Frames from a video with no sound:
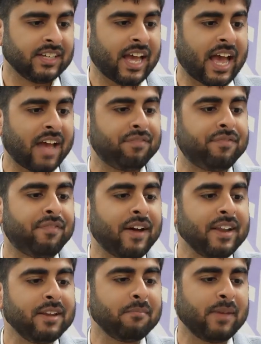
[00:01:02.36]
have
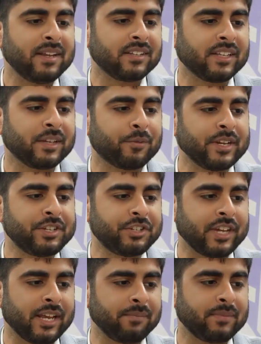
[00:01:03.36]
fundamentally
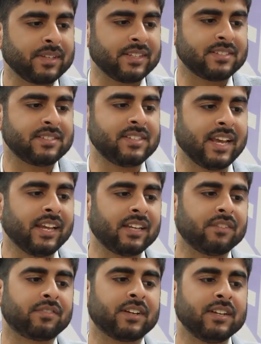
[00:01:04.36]
reshaped the state
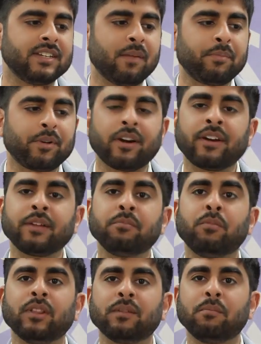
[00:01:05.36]
of contemporary
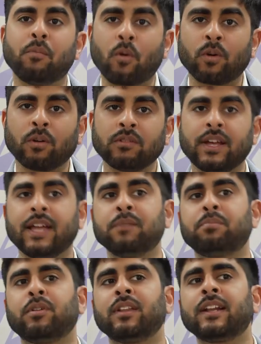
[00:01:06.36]
moral and
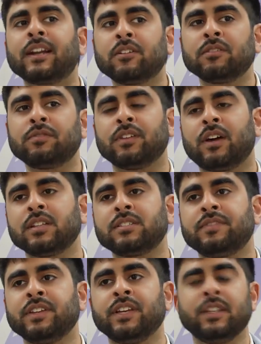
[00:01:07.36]
political
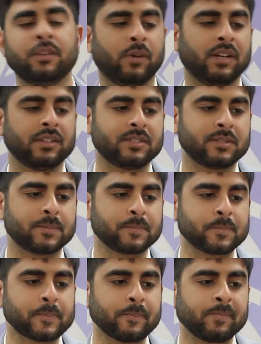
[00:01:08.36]
philosophy in the West.
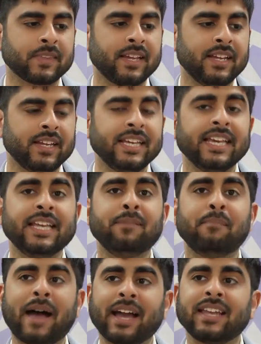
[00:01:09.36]
In
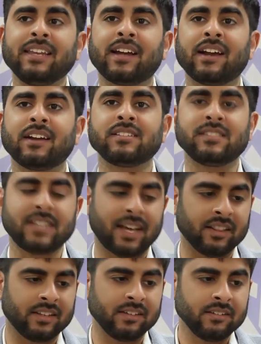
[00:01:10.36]
McIntyre's
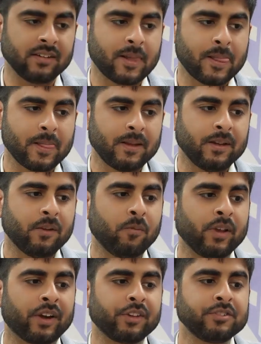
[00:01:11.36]
telling,
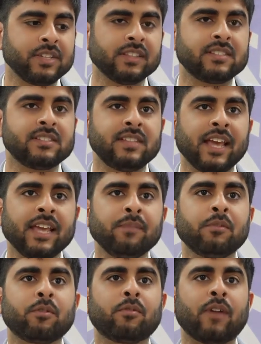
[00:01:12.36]
we are using the
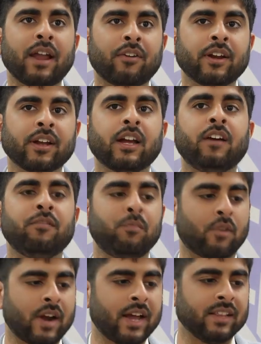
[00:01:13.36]
same rhetoric of
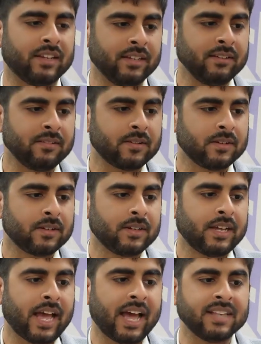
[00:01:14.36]
morality
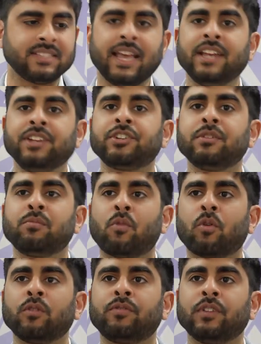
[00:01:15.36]
as ancient
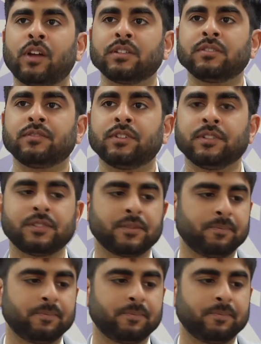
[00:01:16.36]
moral philosophers.